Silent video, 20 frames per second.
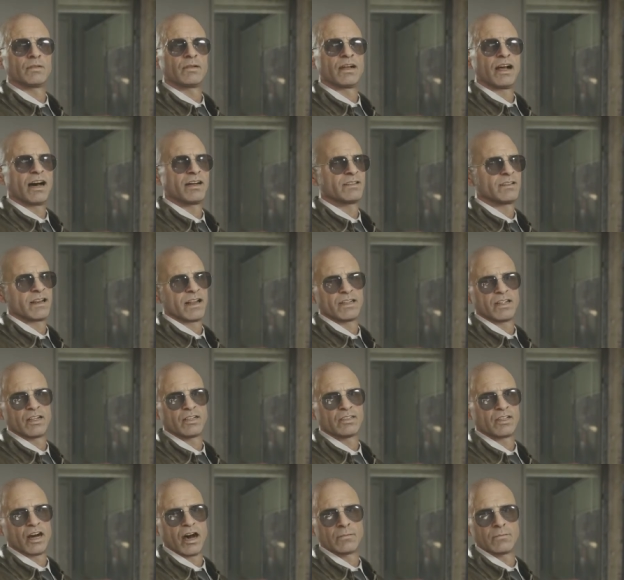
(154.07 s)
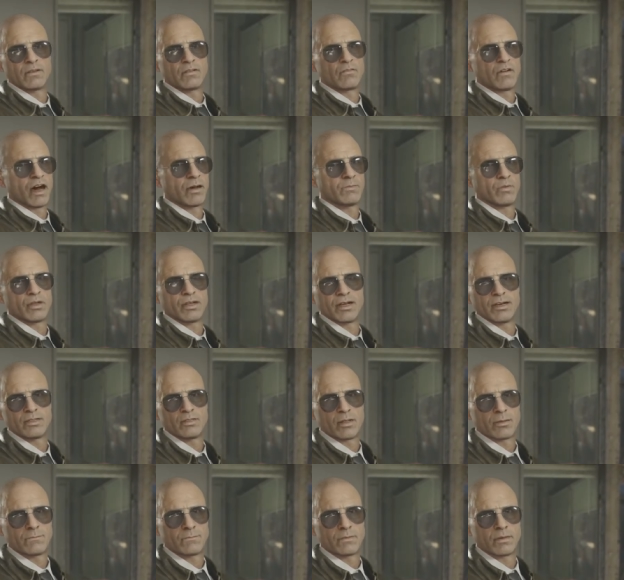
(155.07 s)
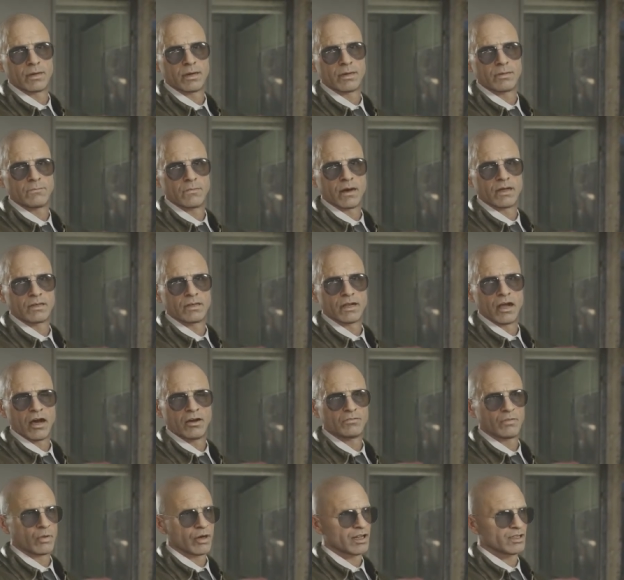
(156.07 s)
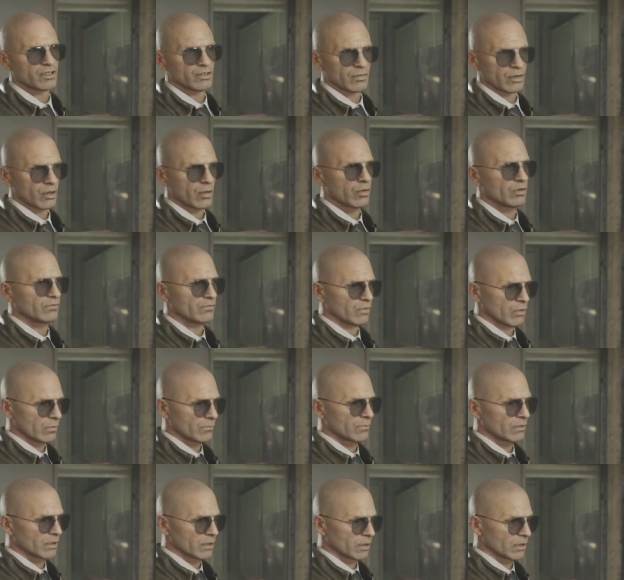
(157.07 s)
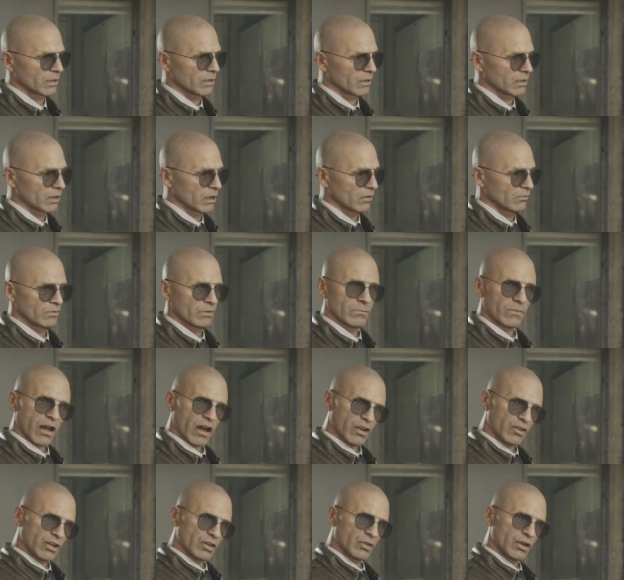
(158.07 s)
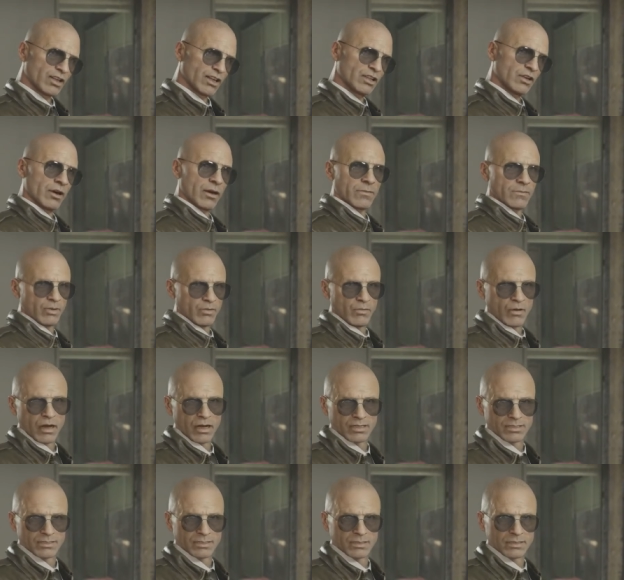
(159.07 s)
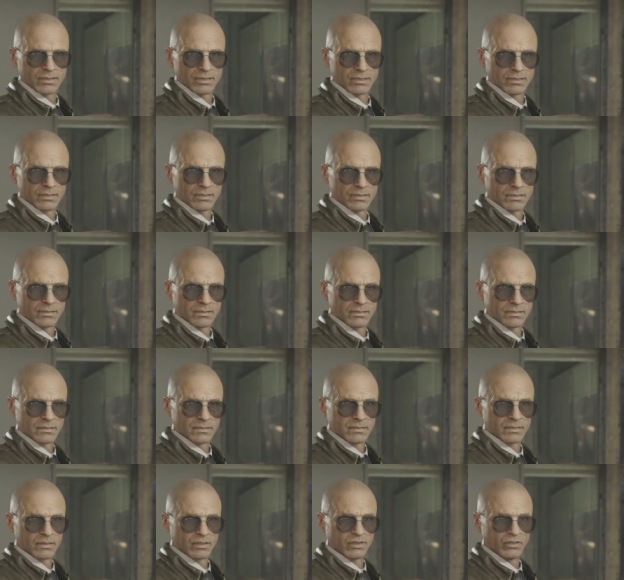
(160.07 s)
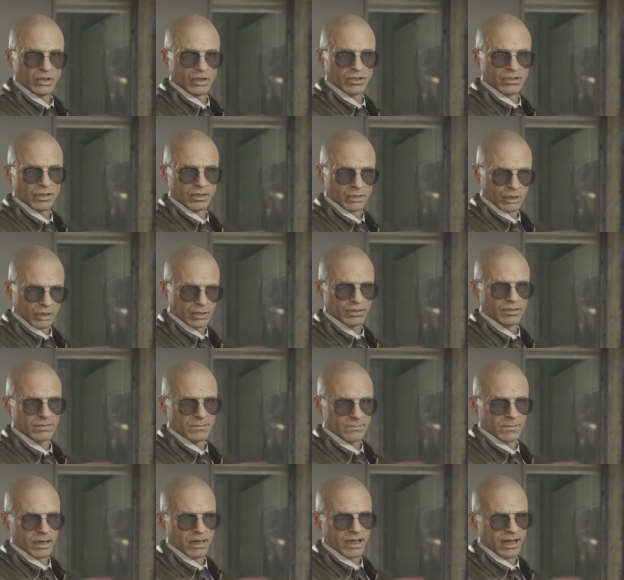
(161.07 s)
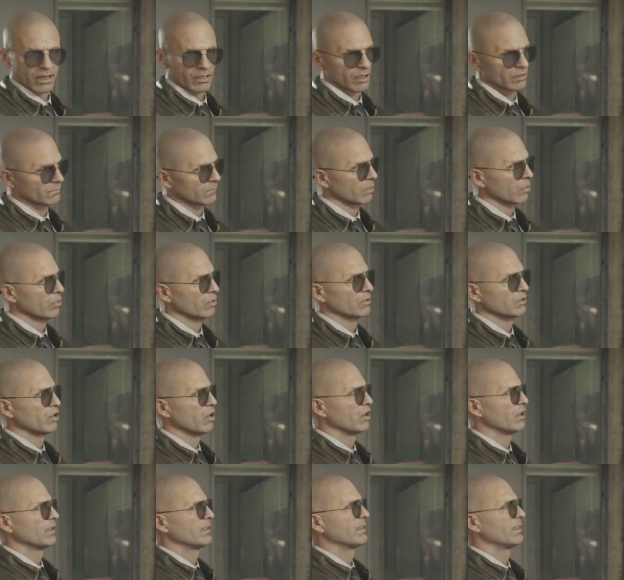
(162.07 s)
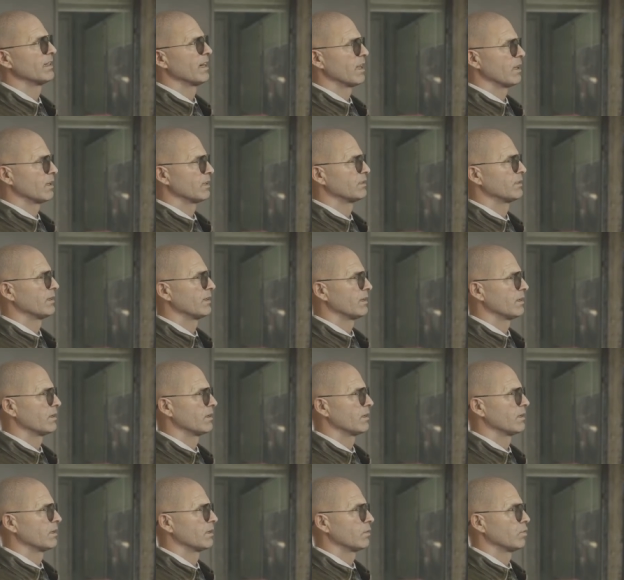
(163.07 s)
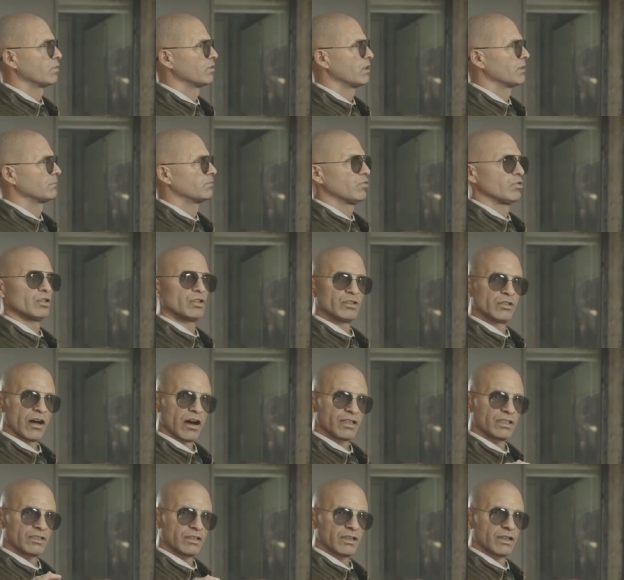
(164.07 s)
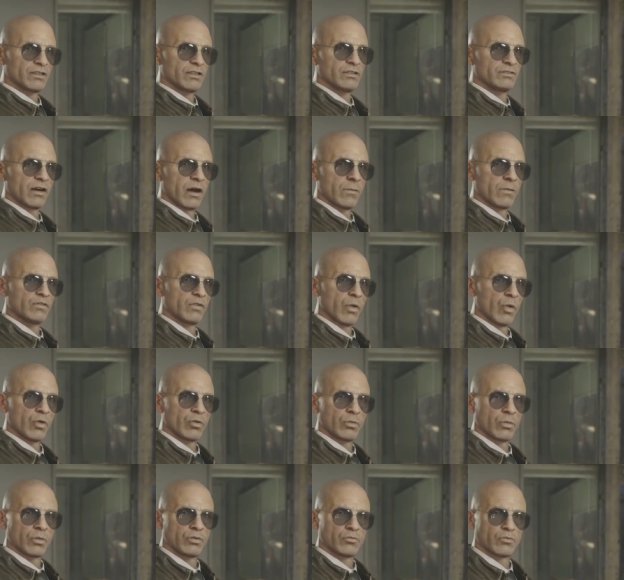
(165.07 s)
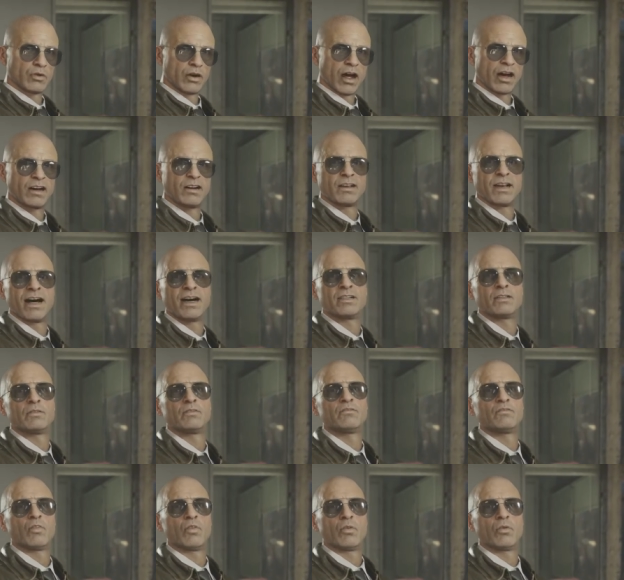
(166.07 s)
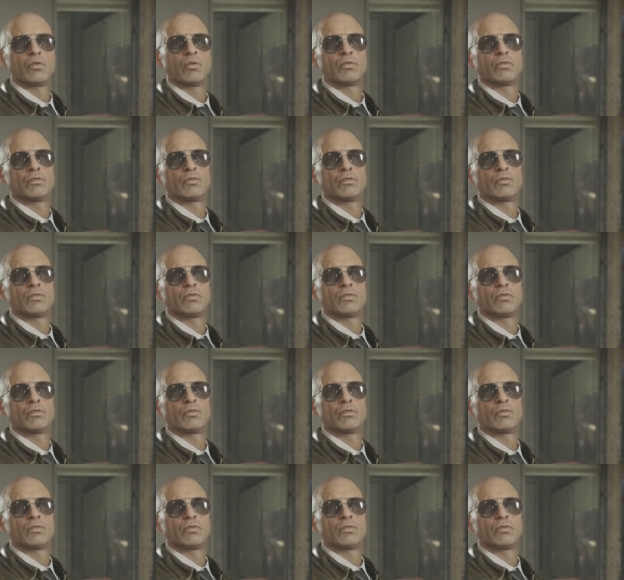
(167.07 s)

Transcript: We can't take the time to fabricate them. Belikov will get you uniforms, and from there you'll need to improvise. Strategically mm-hmm. speaking, this borders on insanity, which is precisely the type of work we rely on Adler for.